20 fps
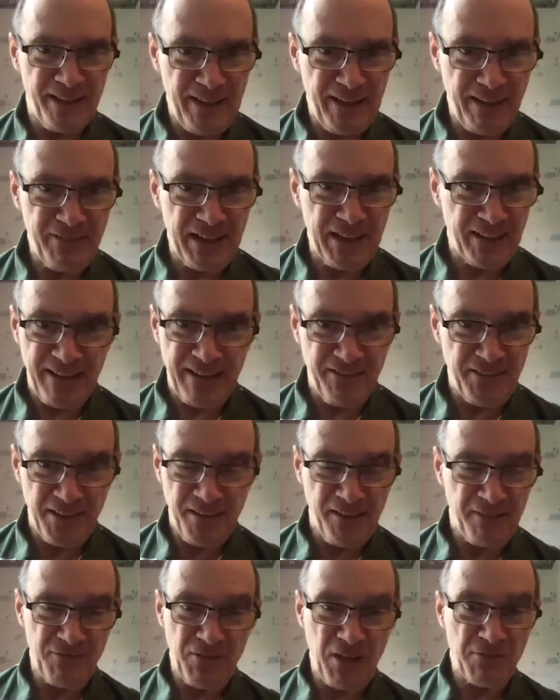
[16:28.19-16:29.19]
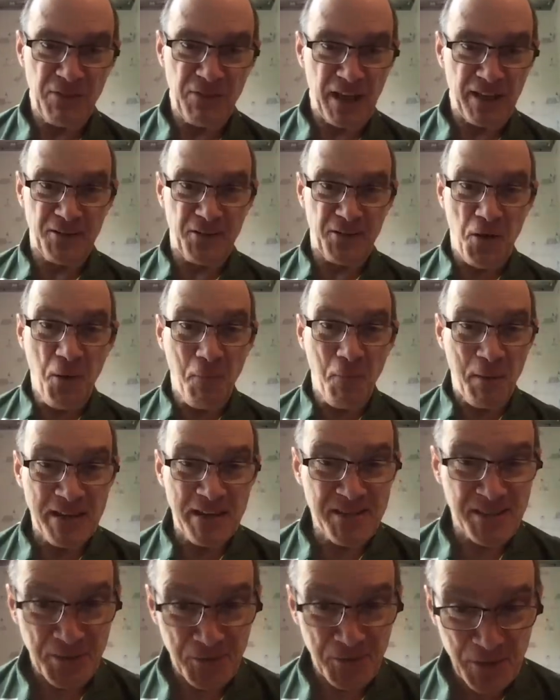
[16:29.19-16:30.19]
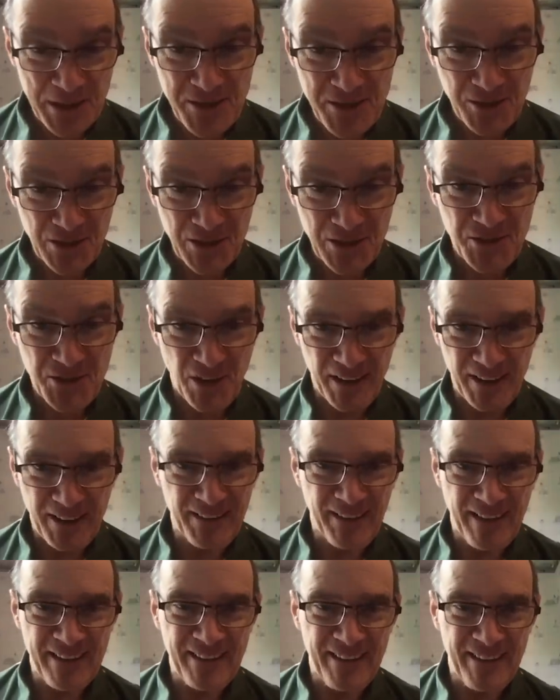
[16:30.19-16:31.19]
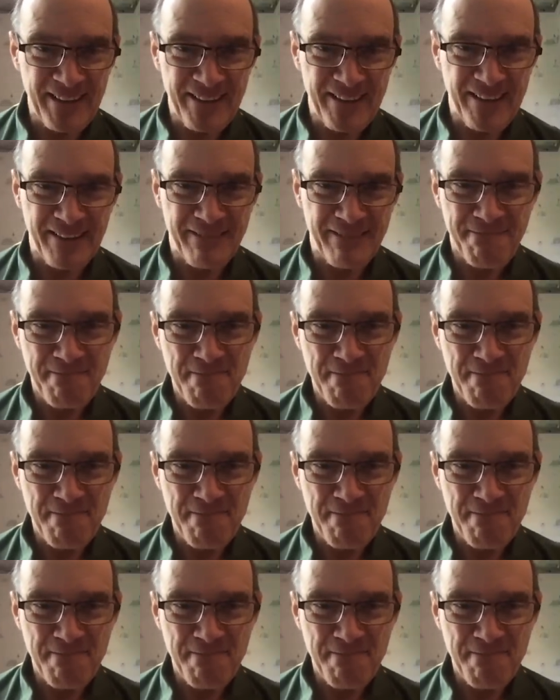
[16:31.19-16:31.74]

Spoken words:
They've done no basic research on it like the